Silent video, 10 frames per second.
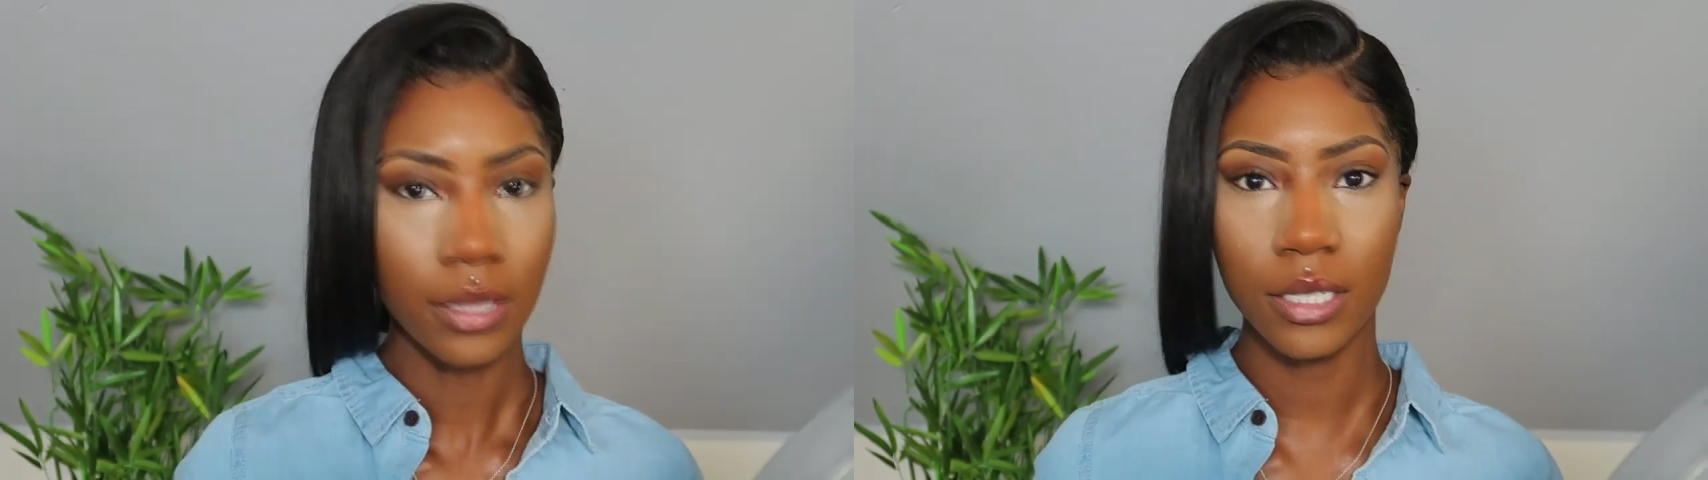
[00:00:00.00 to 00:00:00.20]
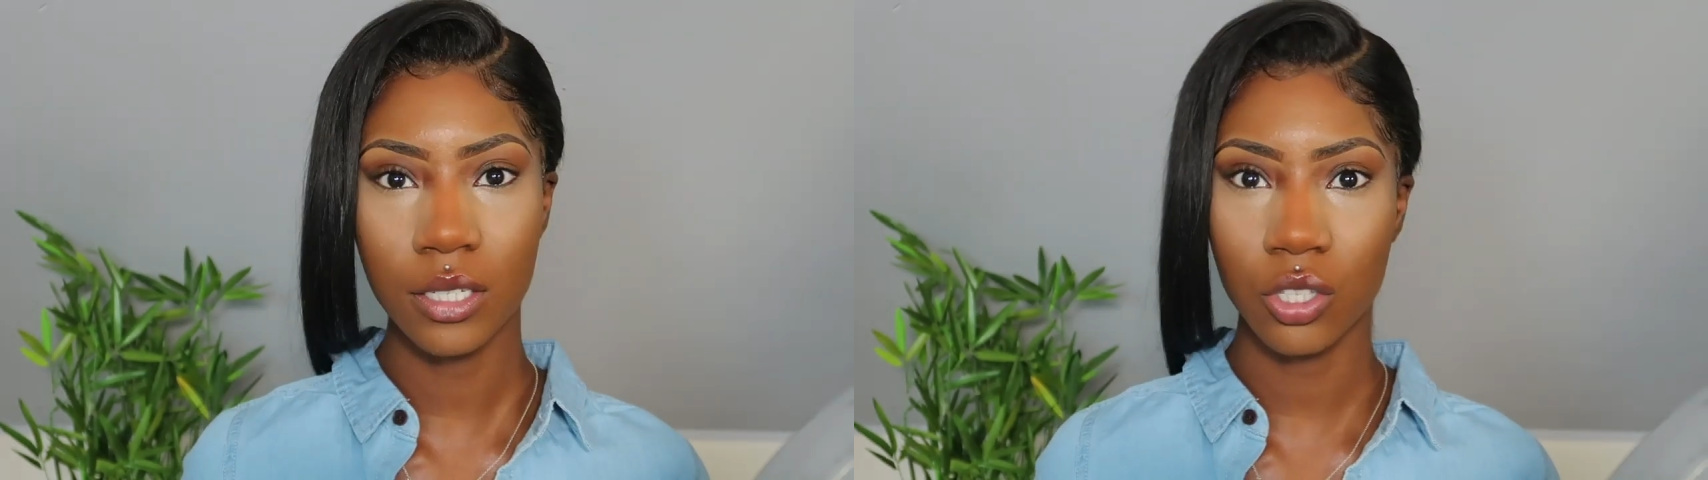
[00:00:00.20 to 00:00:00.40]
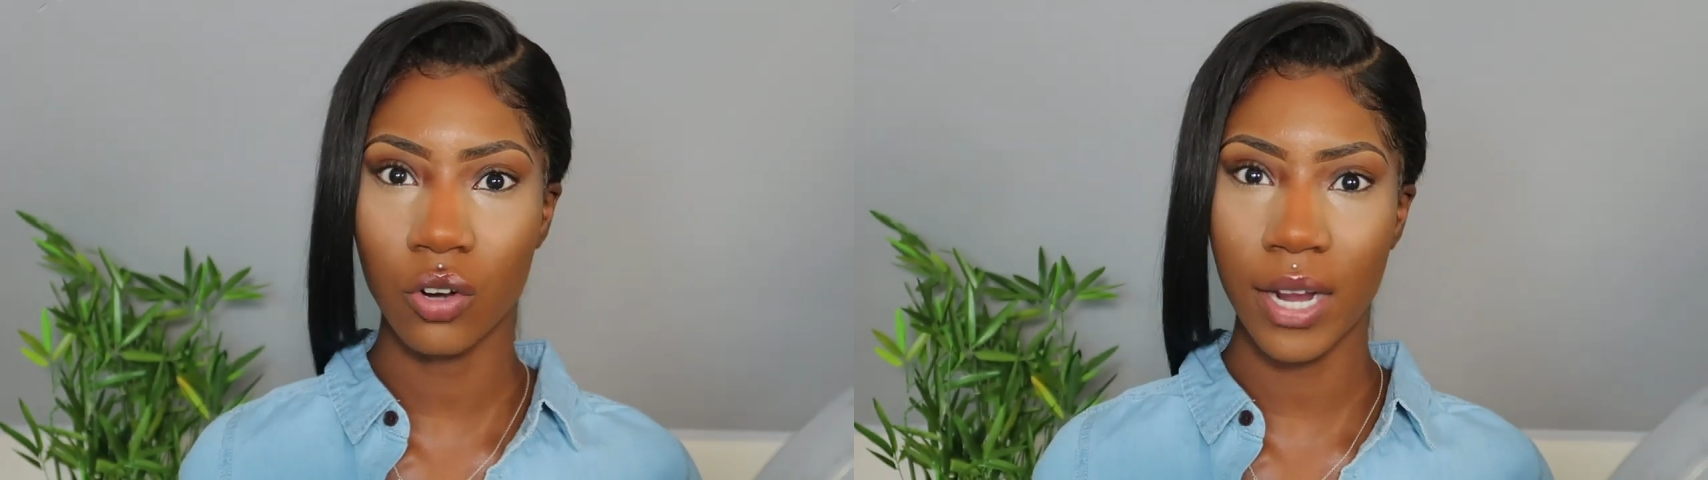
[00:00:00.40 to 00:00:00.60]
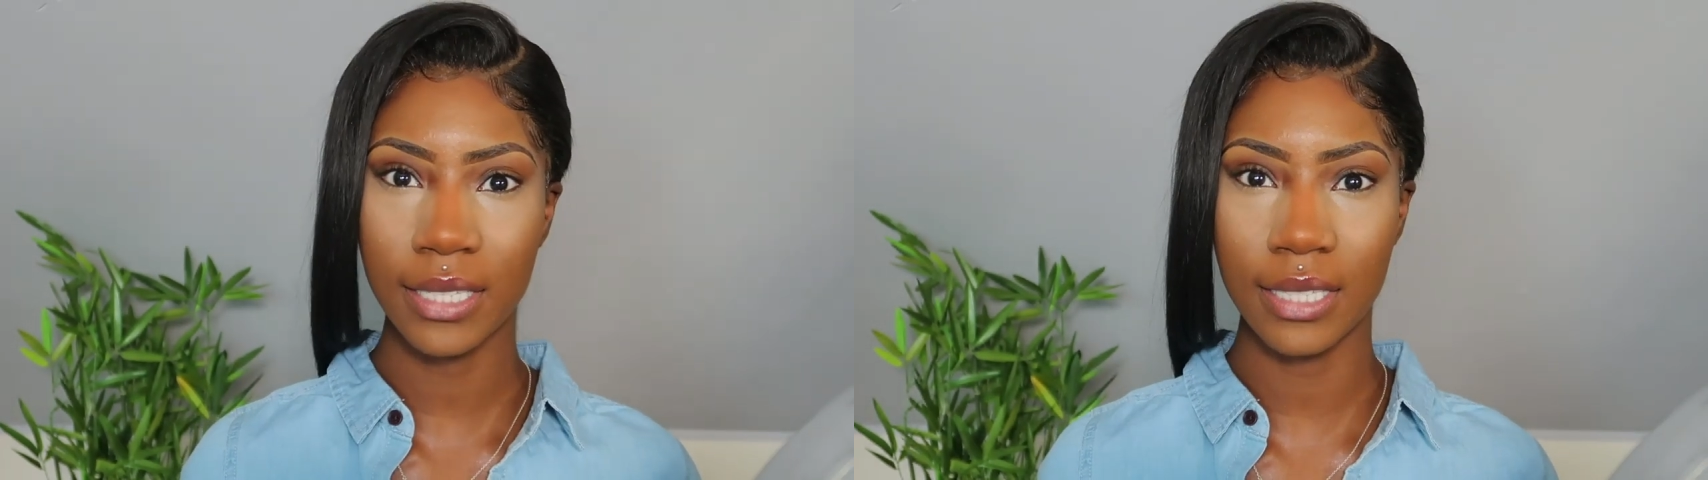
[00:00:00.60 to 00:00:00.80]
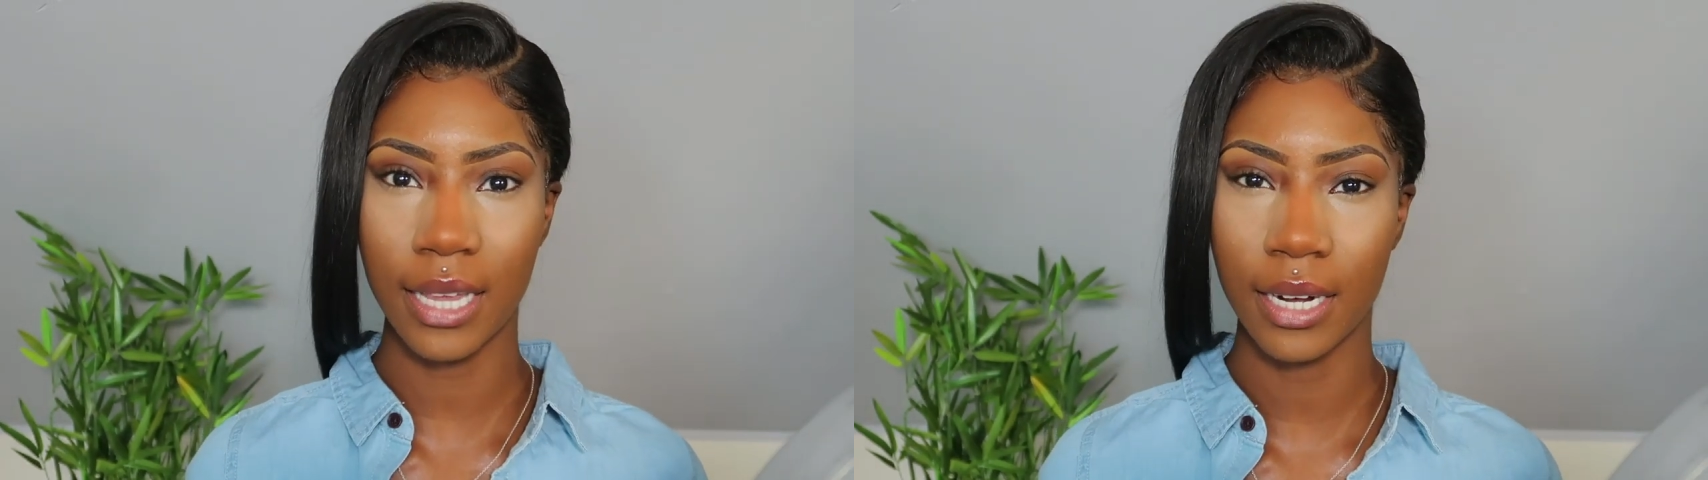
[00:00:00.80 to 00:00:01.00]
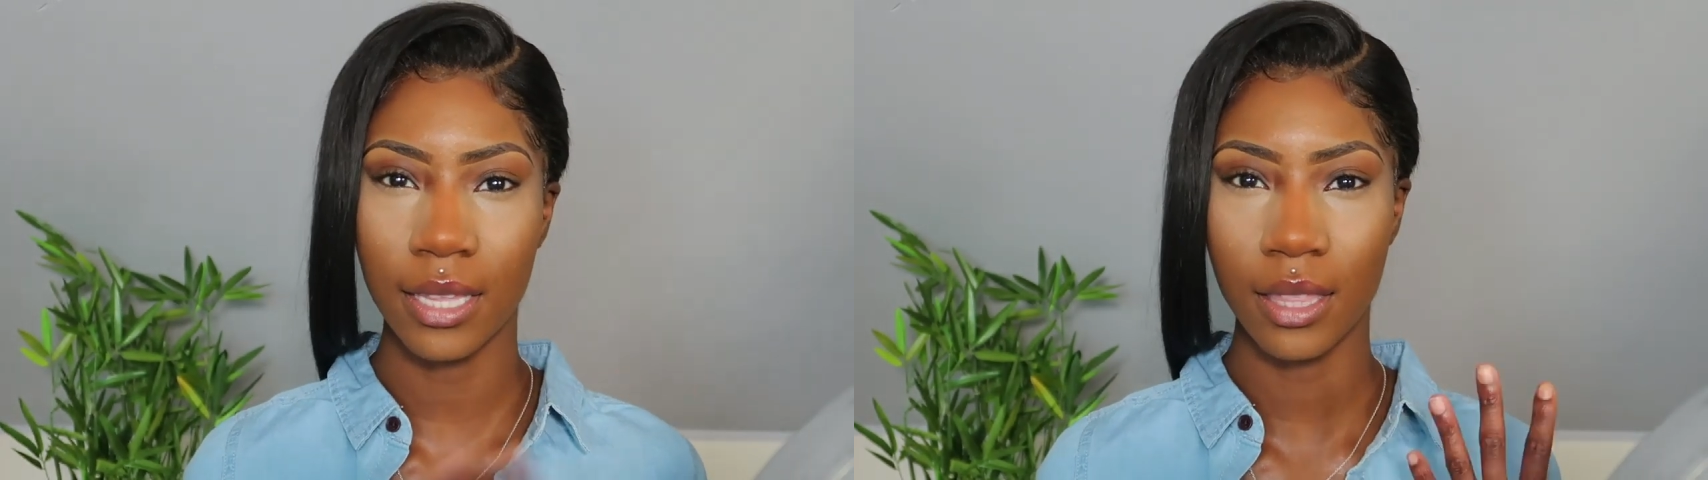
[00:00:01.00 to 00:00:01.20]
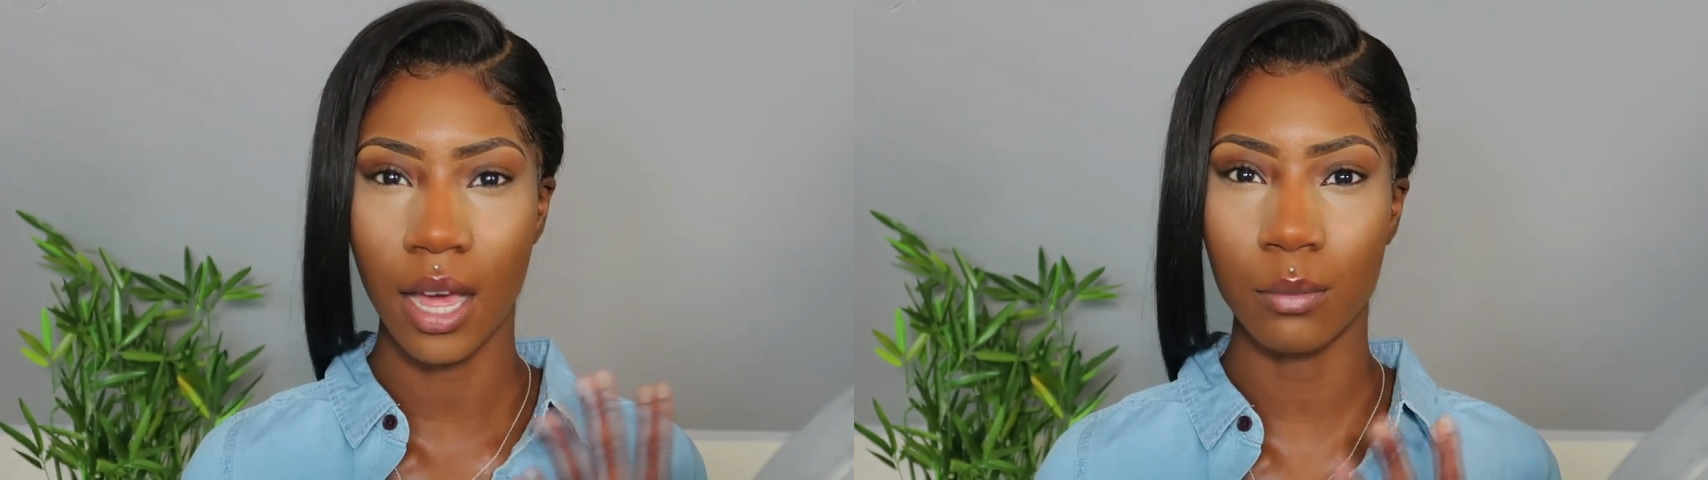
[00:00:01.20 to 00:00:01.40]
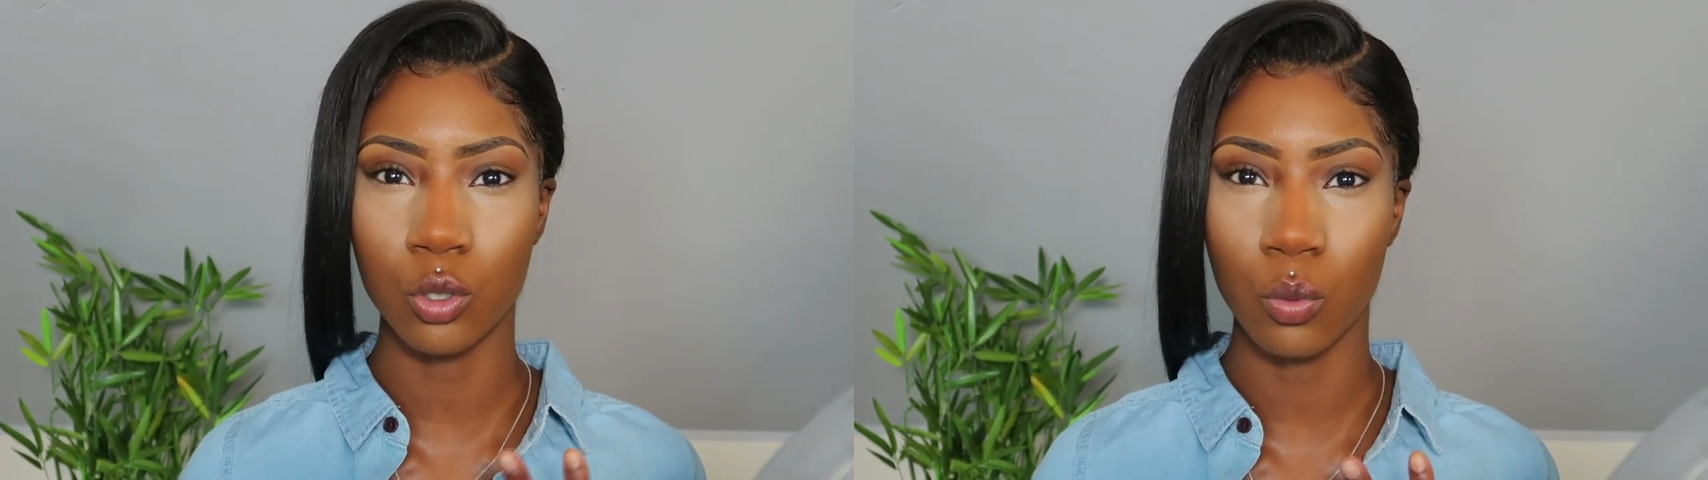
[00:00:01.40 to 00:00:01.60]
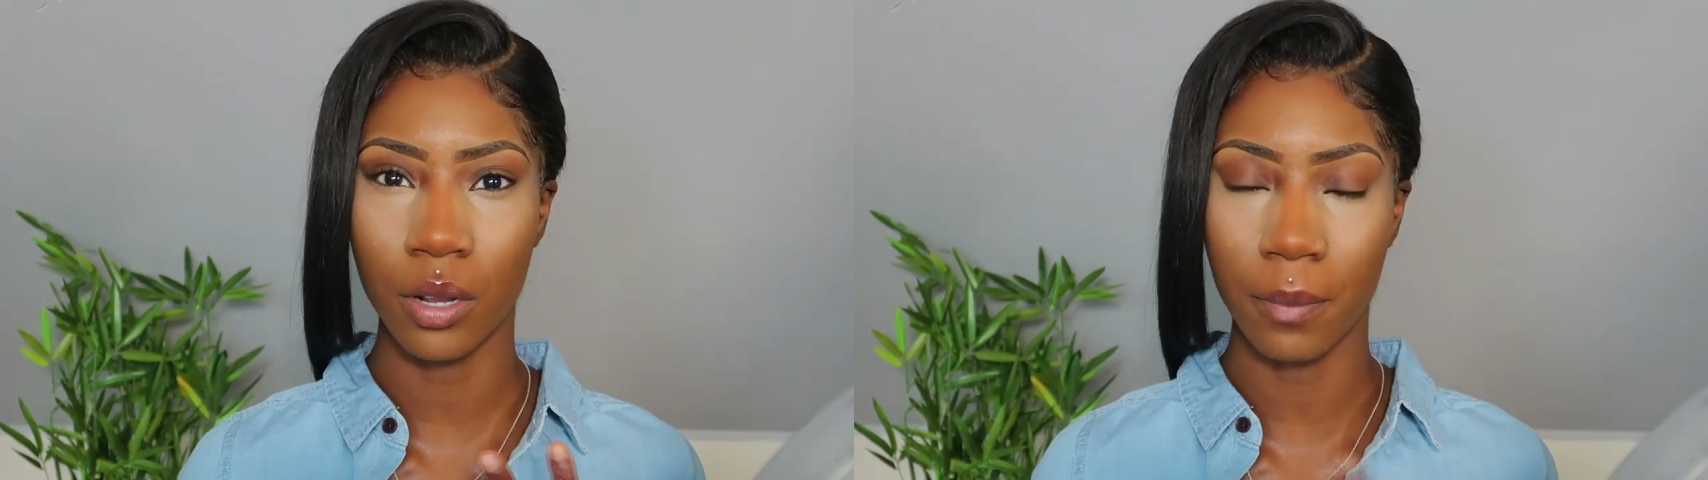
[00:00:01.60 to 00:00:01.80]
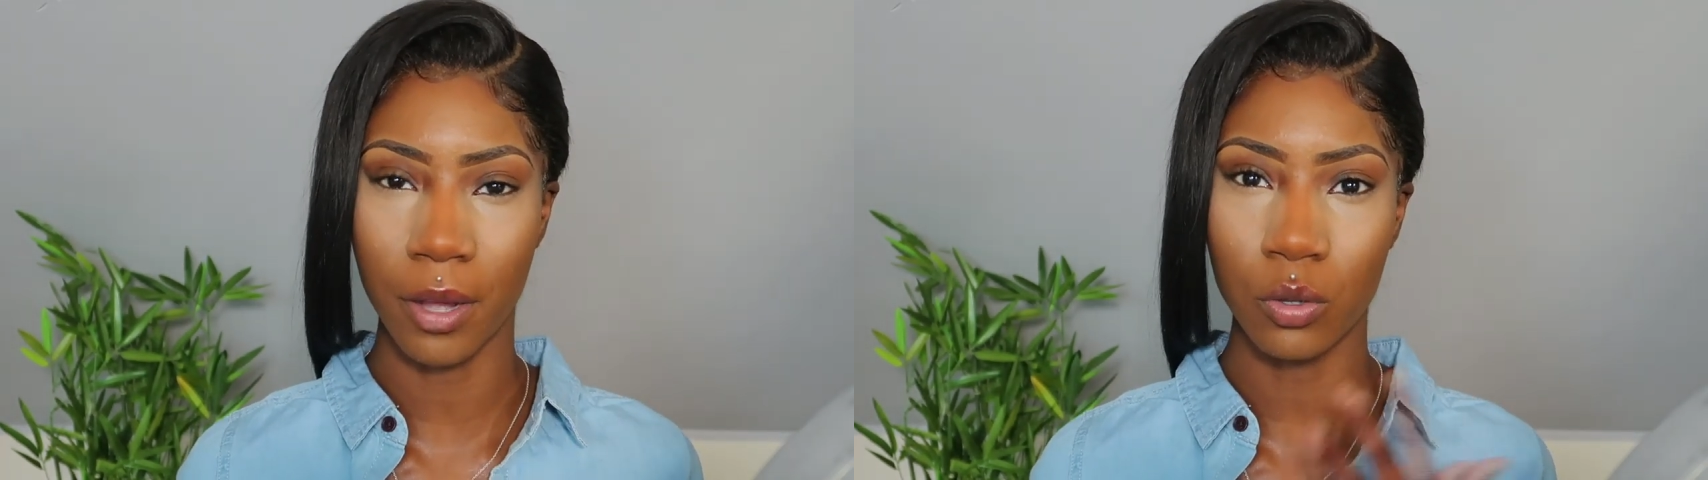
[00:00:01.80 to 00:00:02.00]
This is the crazy technique that I'm
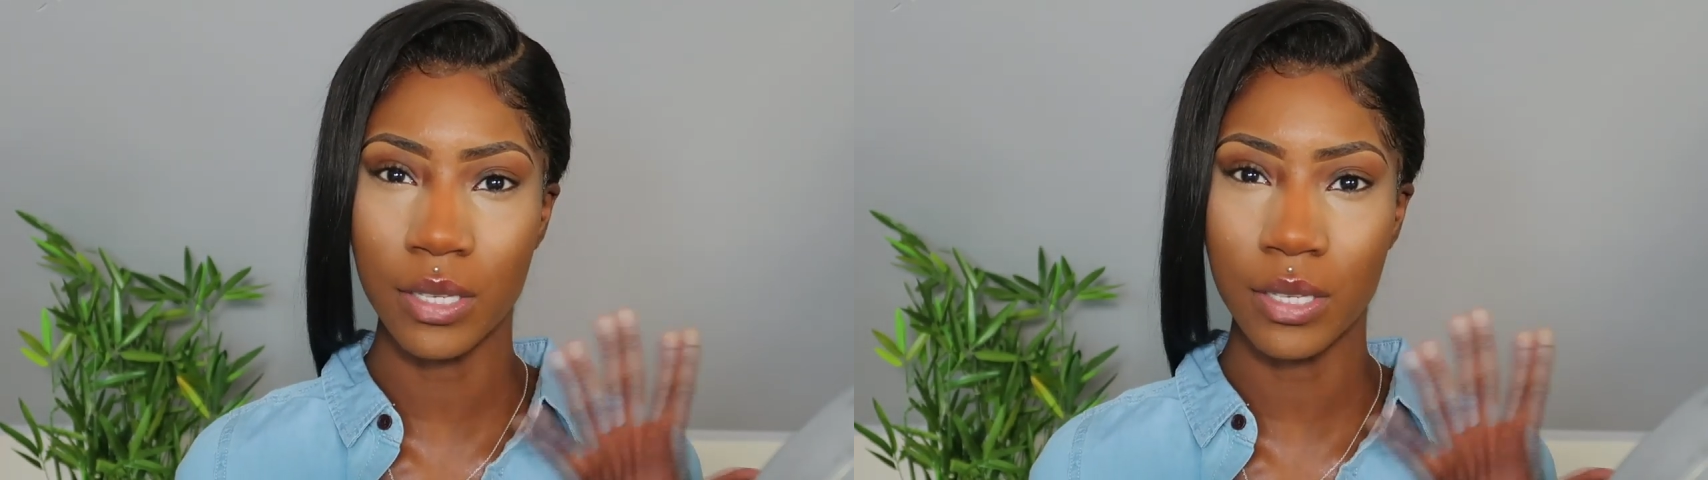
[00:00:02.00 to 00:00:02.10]
talking about.